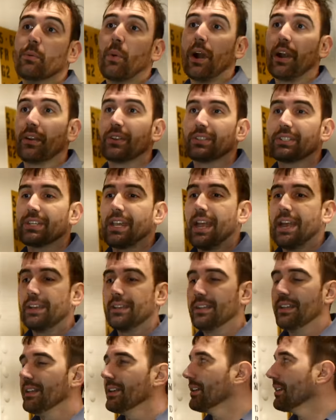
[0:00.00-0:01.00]
wires
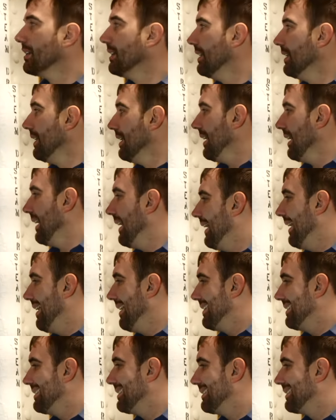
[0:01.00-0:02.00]
down here
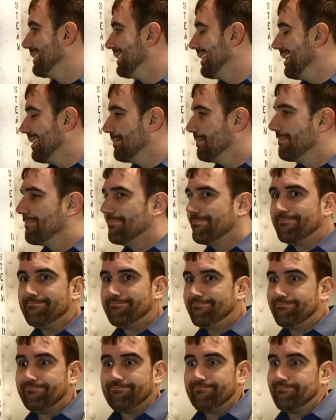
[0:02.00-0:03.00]
and uh,
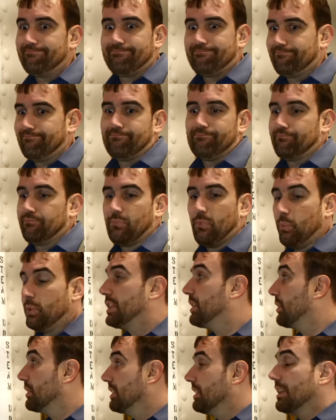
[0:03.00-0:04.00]
we
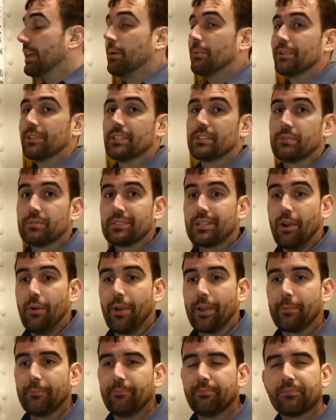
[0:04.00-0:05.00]
couldn't tell where this was
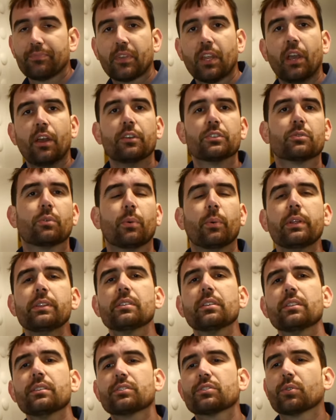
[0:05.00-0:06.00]
going. So we went
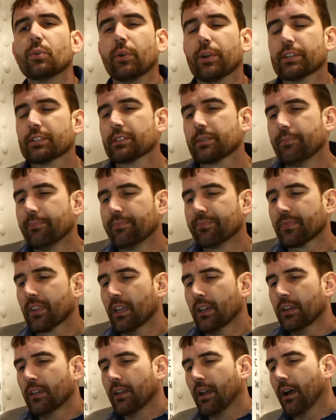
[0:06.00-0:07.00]
to the source.
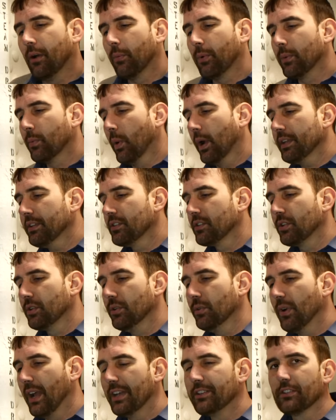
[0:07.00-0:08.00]
Uh, we went
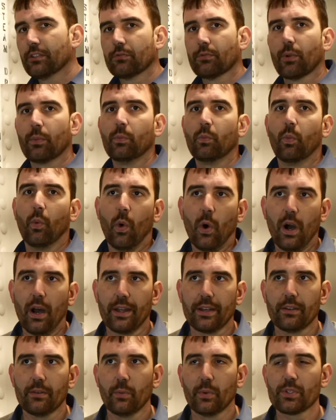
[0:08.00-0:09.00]
to engine room
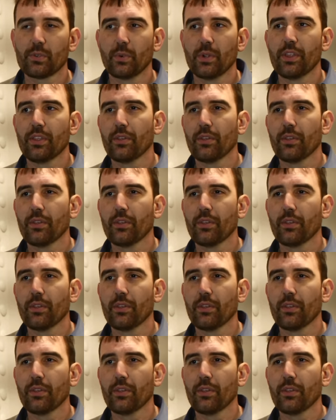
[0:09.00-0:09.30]
one, which we